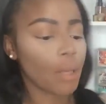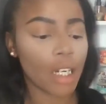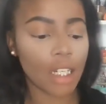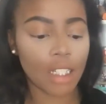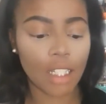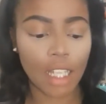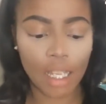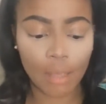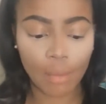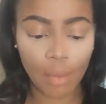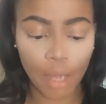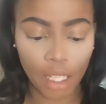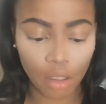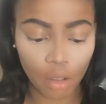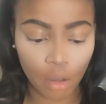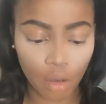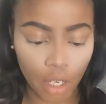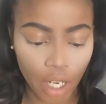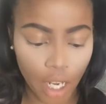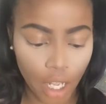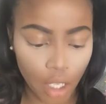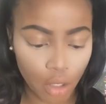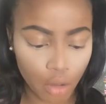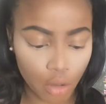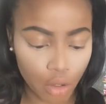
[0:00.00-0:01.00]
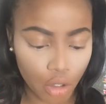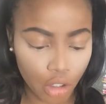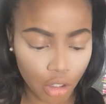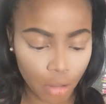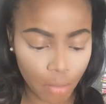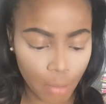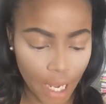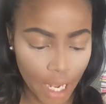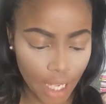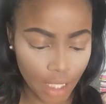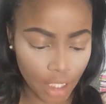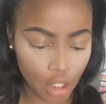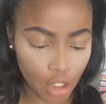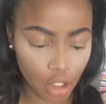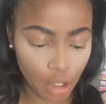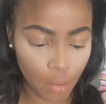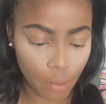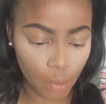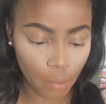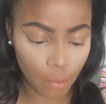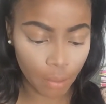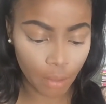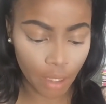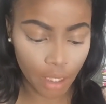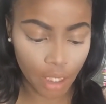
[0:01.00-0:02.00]
I'm going to take my L'Oreal True Match
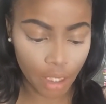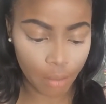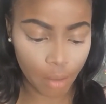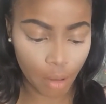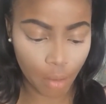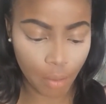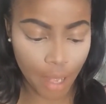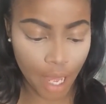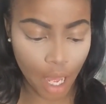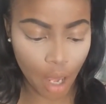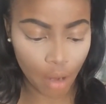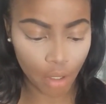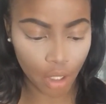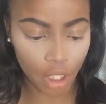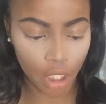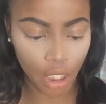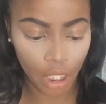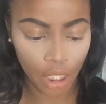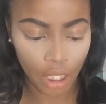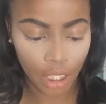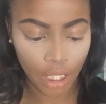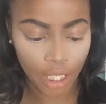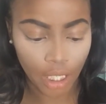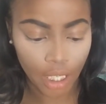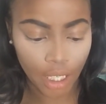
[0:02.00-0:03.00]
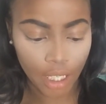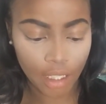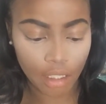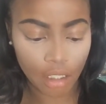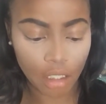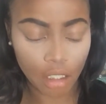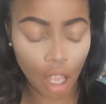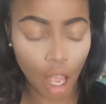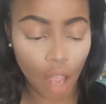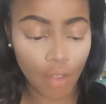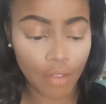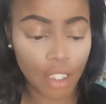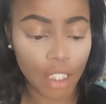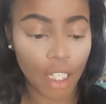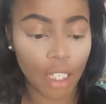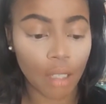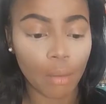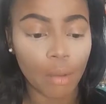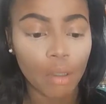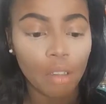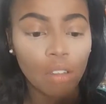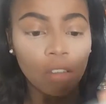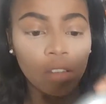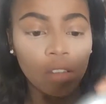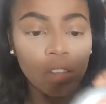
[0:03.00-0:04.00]
Super Blendable Powder in Soft
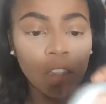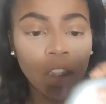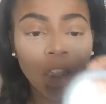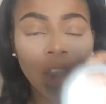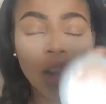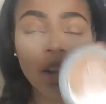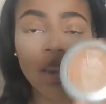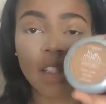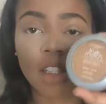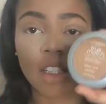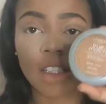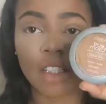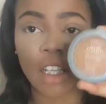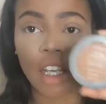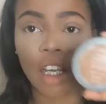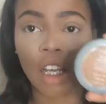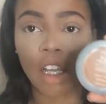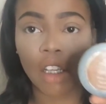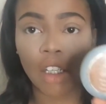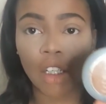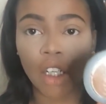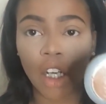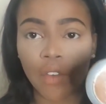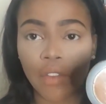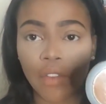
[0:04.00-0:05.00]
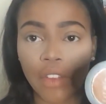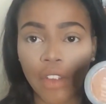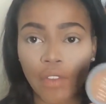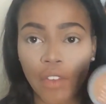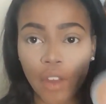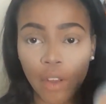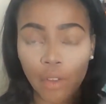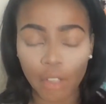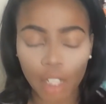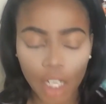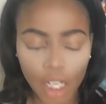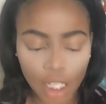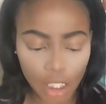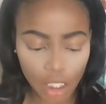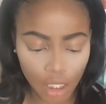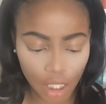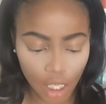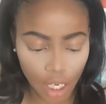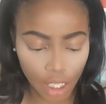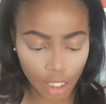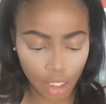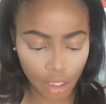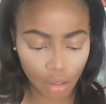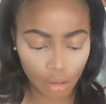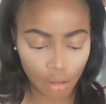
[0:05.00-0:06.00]
Sable. This is the color of the foundation
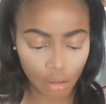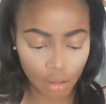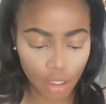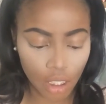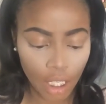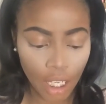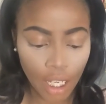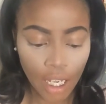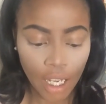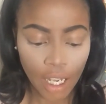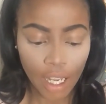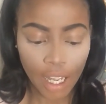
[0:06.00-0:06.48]
that I used.